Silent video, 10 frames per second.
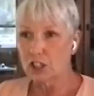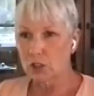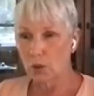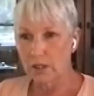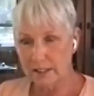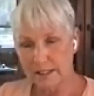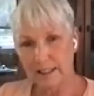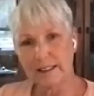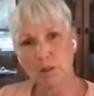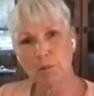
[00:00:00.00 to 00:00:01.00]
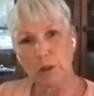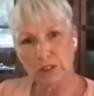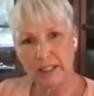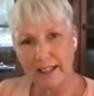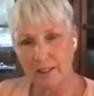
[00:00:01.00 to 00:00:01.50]
So these things
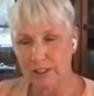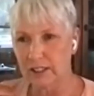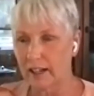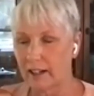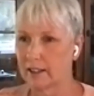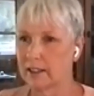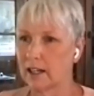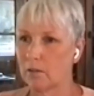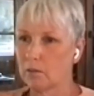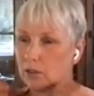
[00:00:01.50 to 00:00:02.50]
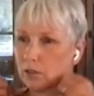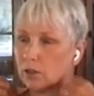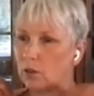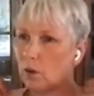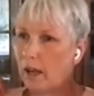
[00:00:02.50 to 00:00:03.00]
about sound started to come
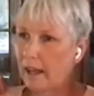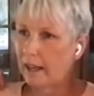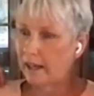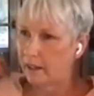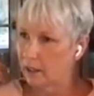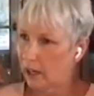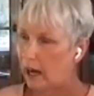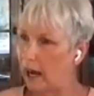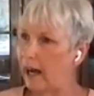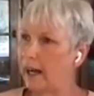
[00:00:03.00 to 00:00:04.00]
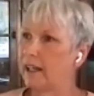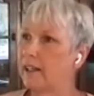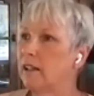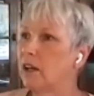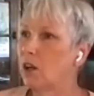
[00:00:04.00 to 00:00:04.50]
through, and
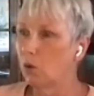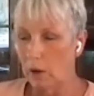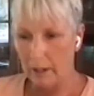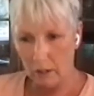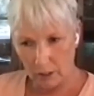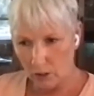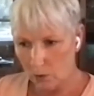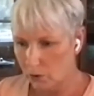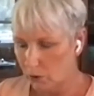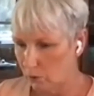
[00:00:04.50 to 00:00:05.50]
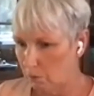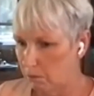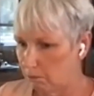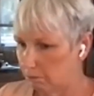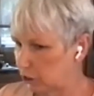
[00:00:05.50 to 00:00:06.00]
I went on a
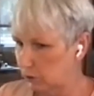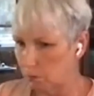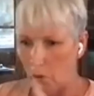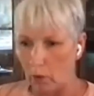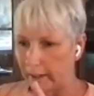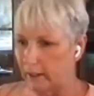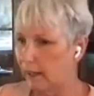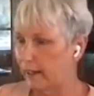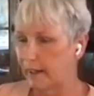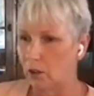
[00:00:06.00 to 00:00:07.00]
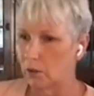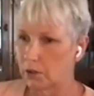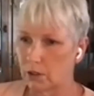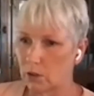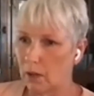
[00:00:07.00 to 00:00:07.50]
YouTube just morning, like I
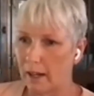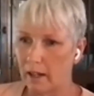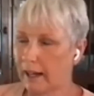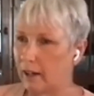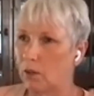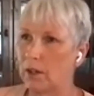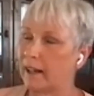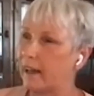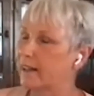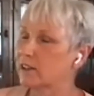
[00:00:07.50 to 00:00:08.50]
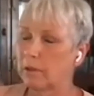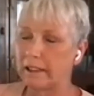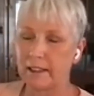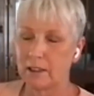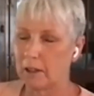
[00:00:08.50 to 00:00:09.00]
always do. I ask my
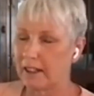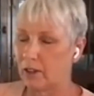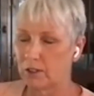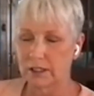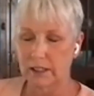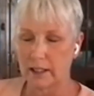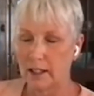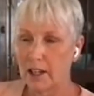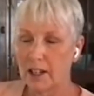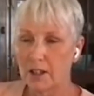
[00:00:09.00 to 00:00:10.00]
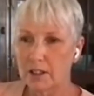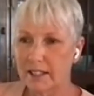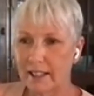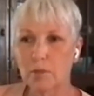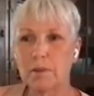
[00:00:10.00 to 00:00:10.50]
team, I always say,
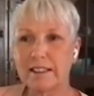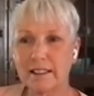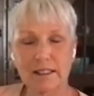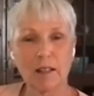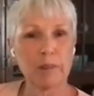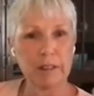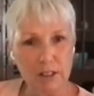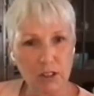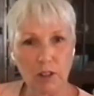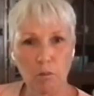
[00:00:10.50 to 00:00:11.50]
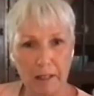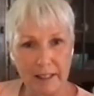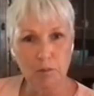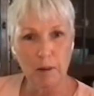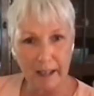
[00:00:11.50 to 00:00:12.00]
take me to something that's going to
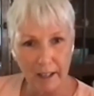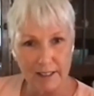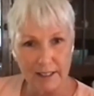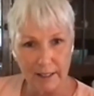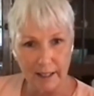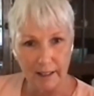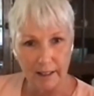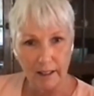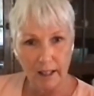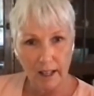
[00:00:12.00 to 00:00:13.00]
bless my heart today.